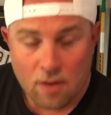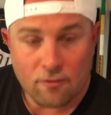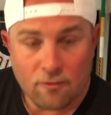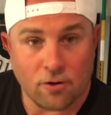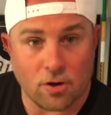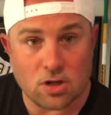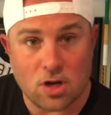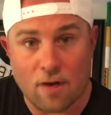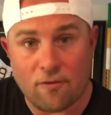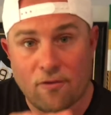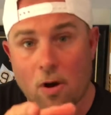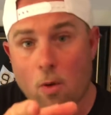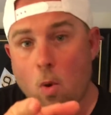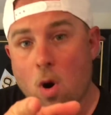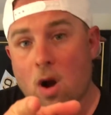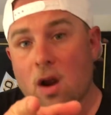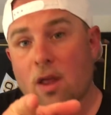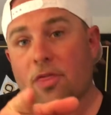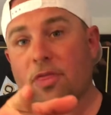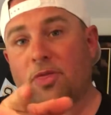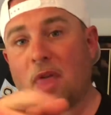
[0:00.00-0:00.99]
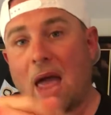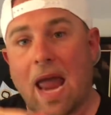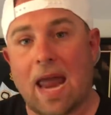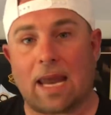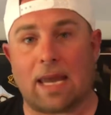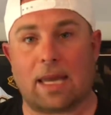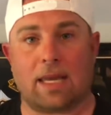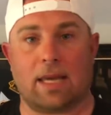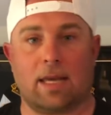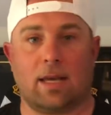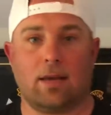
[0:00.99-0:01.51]
First off, I want to
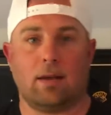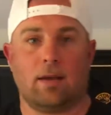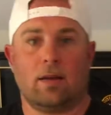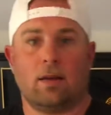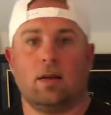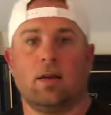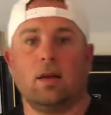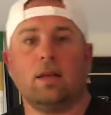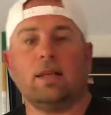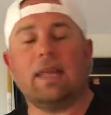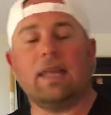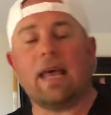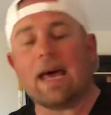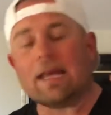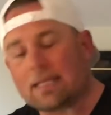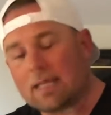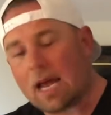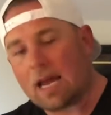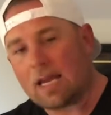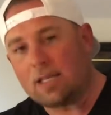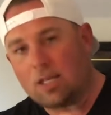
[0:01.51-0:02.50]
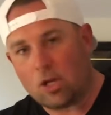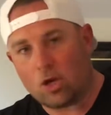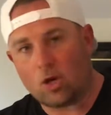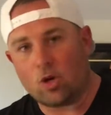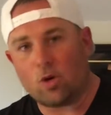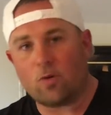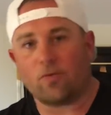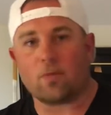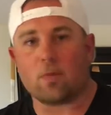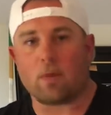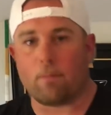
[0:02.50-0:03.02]
thank, yes I
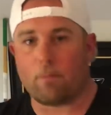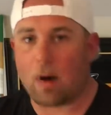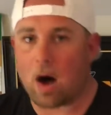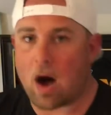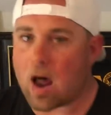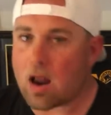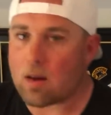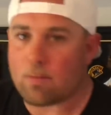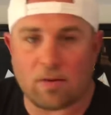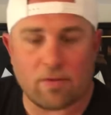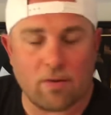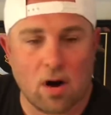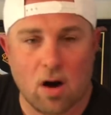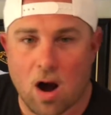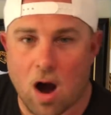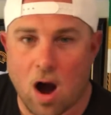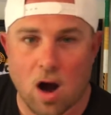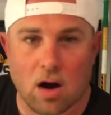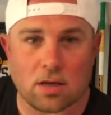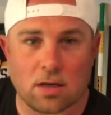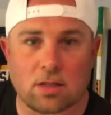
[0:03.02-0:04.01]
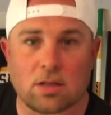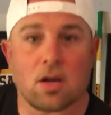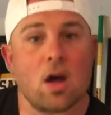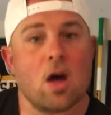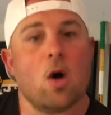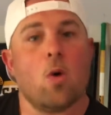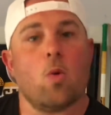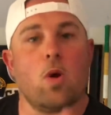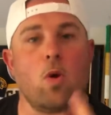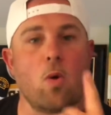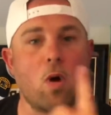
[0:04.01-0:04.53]
do, from the bottom of our hearts,
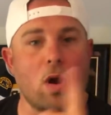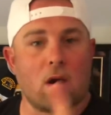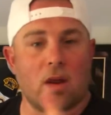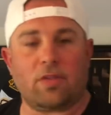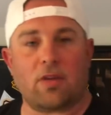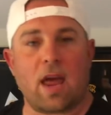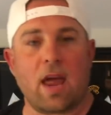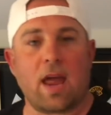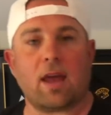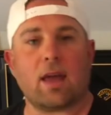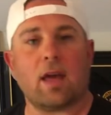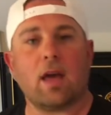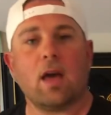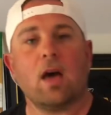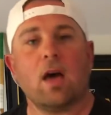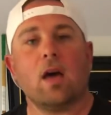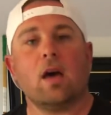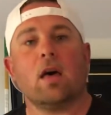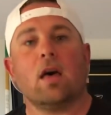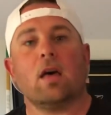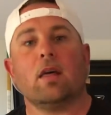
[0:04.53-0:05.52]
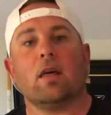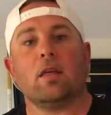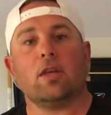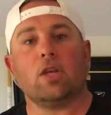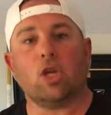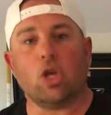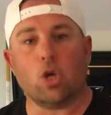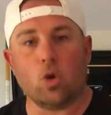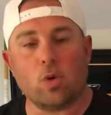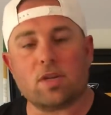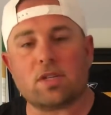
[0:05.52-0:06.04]
we want to thank
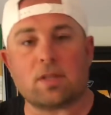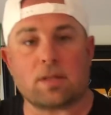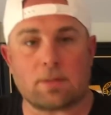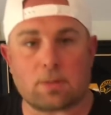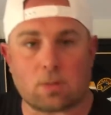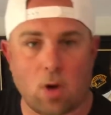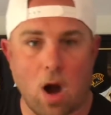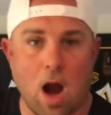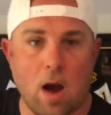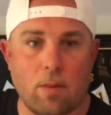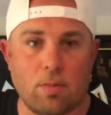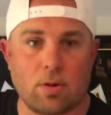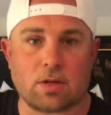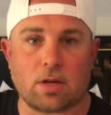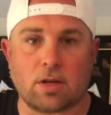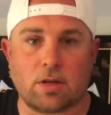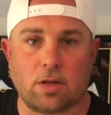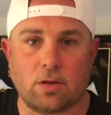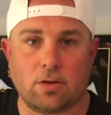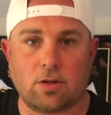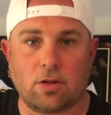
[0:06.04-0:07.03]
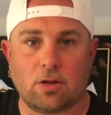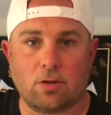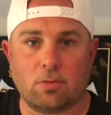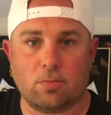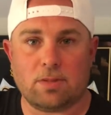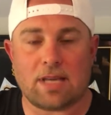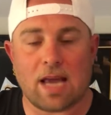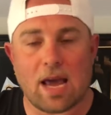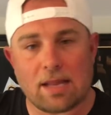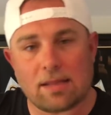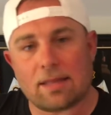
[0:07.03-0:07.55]
you, the subscribers on YouTube.
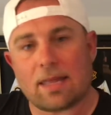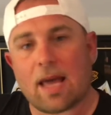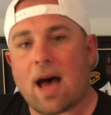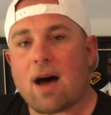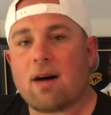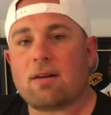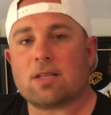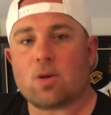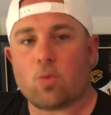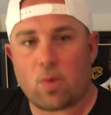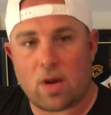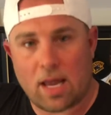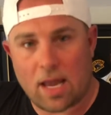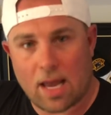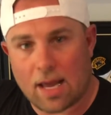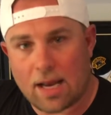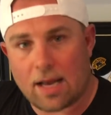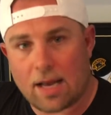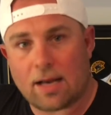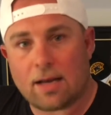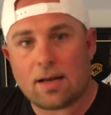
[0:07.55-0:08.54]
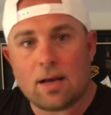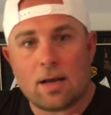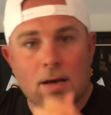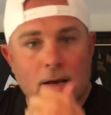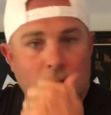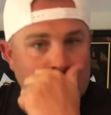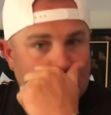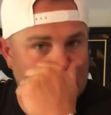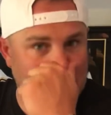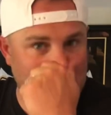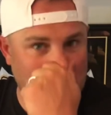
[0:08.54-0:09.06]
10,000, we hit it.
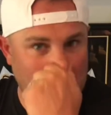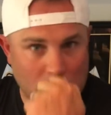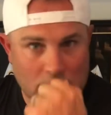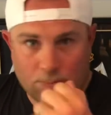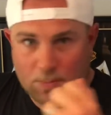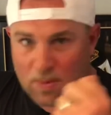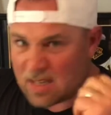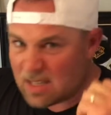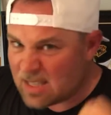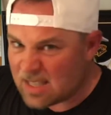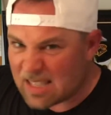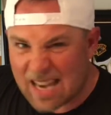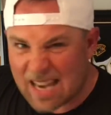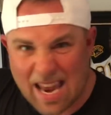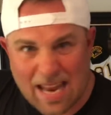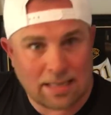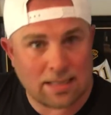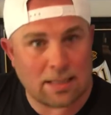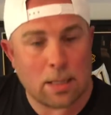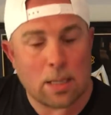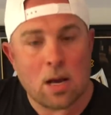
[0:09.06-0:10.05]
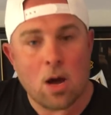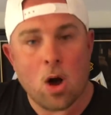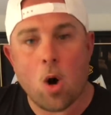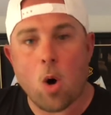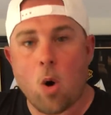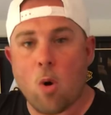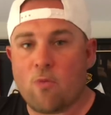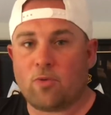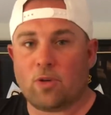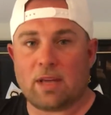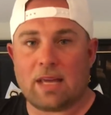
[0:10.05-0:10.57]
The stick's been sent.
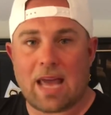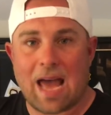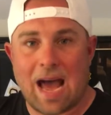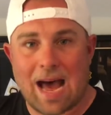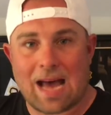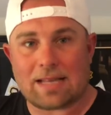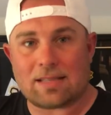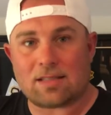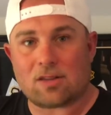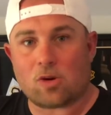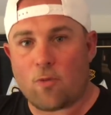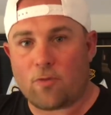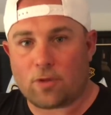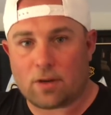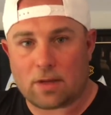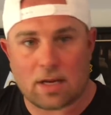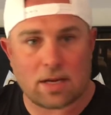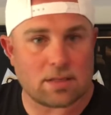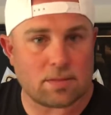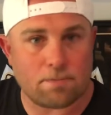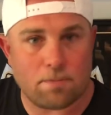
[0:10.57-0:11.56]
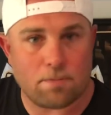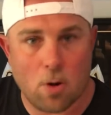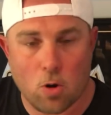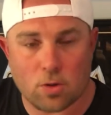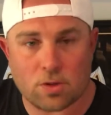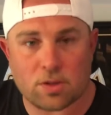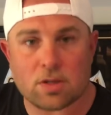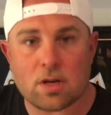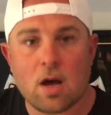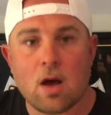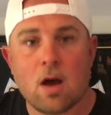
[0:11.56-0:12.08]
Hopefully he has it. Hopefully he doesn't
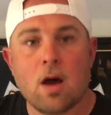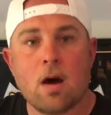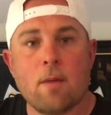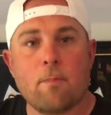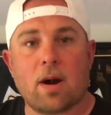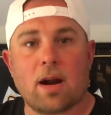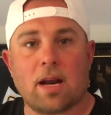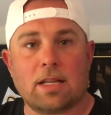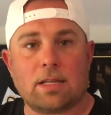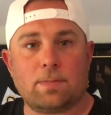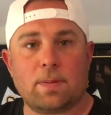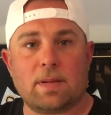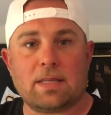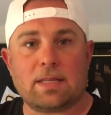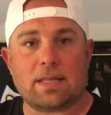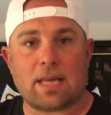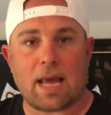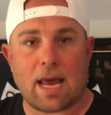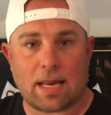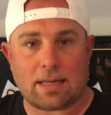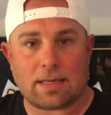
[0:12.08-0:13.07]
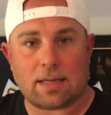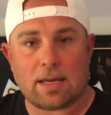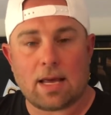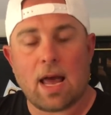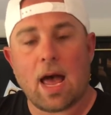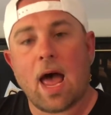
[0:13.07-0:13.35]
post, but it's been sent.